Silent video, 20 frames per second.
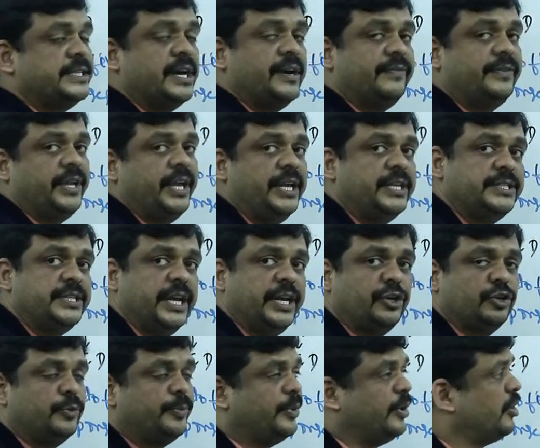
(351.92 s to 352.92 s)
of t is e
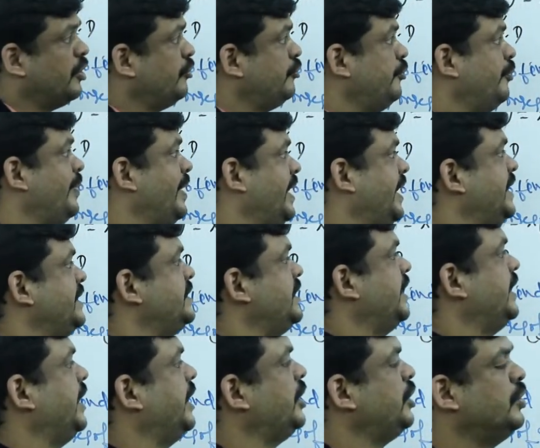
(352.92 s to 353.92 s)
to the power of minus
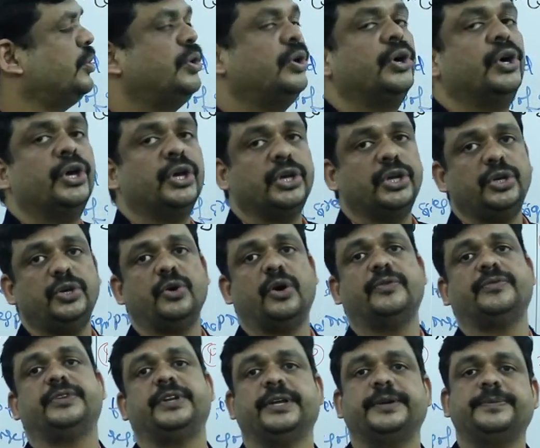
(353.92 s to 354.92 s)
at into u of
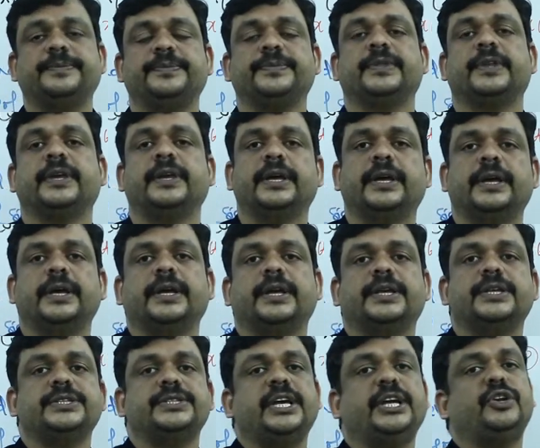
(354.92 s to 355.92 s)
t.
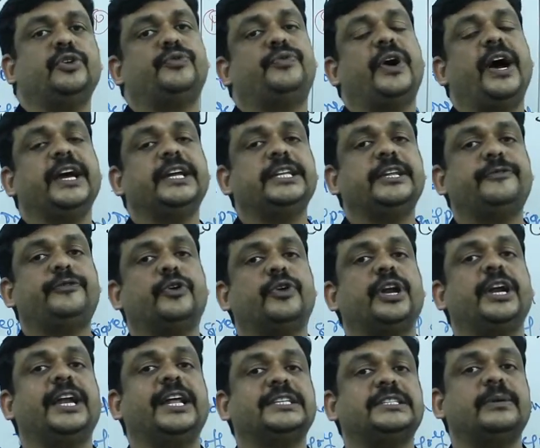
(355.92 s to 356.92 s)
See, to find the
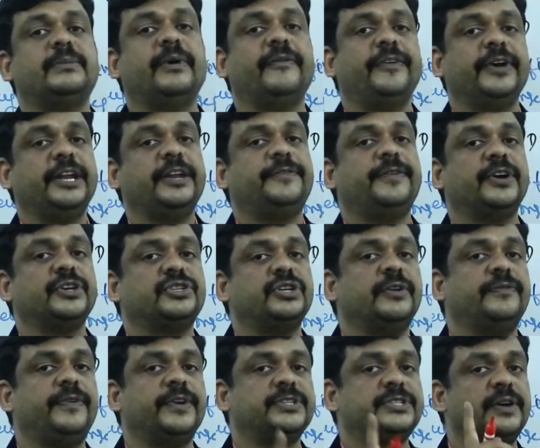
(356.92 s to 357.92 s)
Fourier transform of any
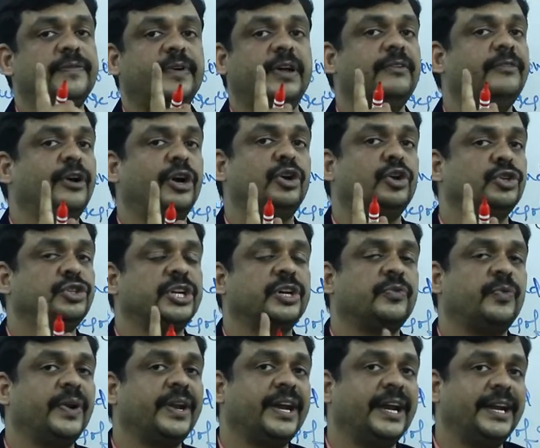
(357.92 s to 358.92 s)
function, first of all we have to check
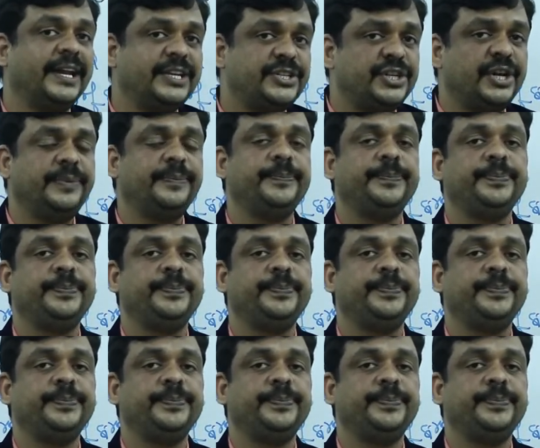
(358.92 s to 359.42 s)
one condition.